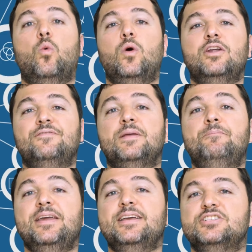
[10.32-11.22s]
One of the
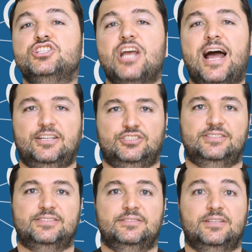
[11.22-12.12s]
biggest
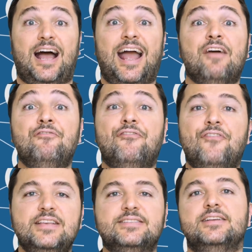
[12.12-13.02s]
challenges I have
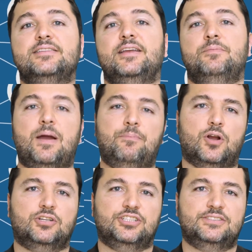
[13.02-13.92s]
faced in my
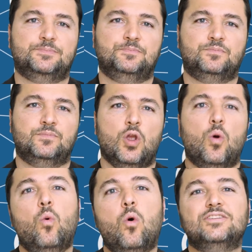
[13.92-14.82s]
projects
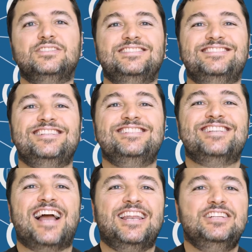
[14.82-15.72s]
was the
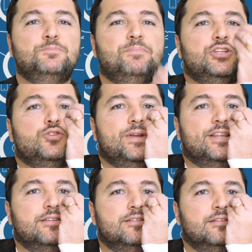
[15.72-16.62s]
challenge
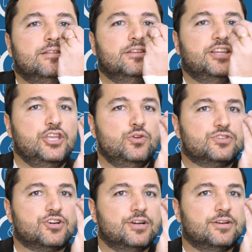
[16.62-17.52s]
between the
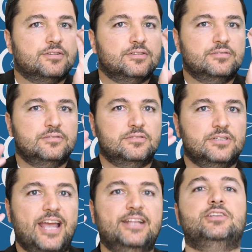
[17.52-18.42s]
user
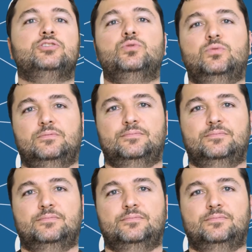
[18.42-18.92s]
and the tool.